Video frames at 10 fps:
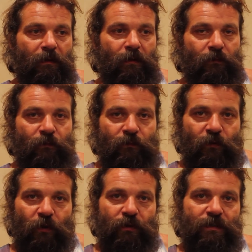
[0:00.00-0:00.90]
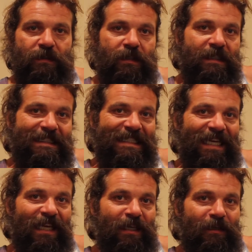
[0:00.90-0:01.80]
The first
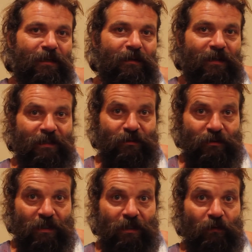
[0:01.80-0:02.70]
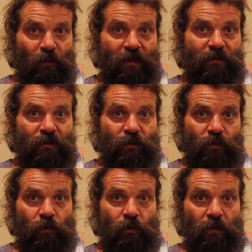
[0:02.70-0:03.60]
day that Jake went to
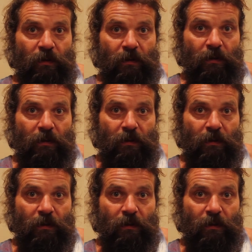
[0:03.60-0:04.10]
school,